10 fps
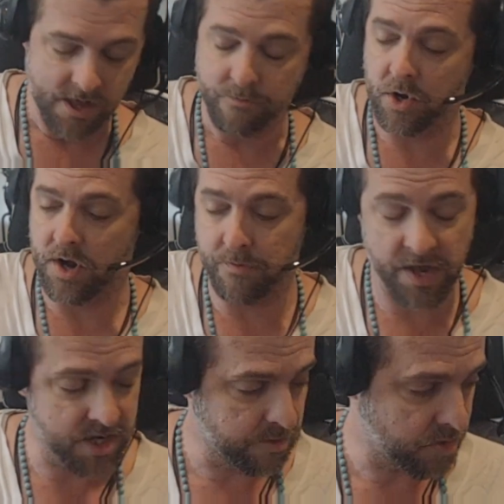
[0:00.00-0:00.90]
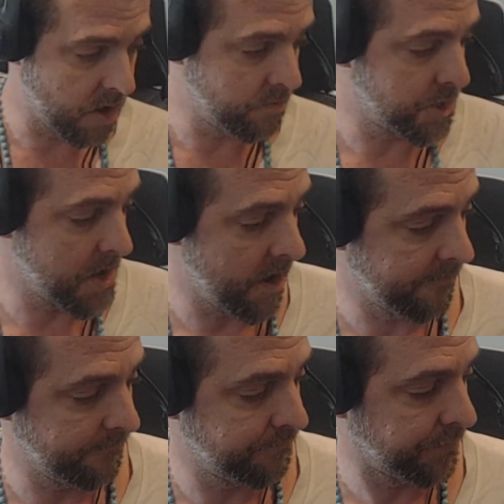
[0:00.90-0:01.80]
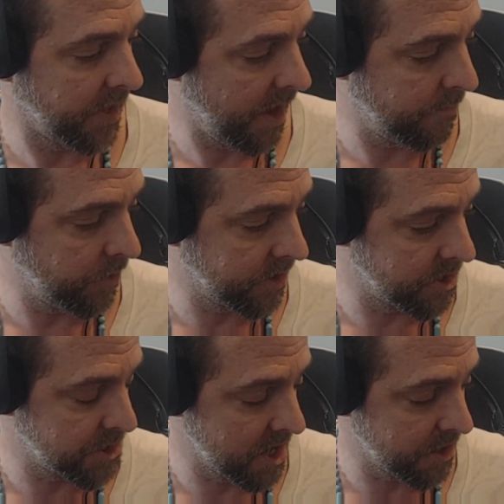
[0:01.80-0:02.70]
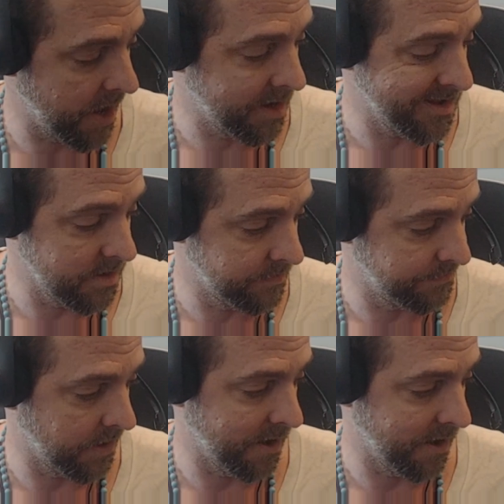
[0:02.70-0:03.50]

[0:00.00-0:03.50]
But I'm not going to promise that. I'm only going to say that if,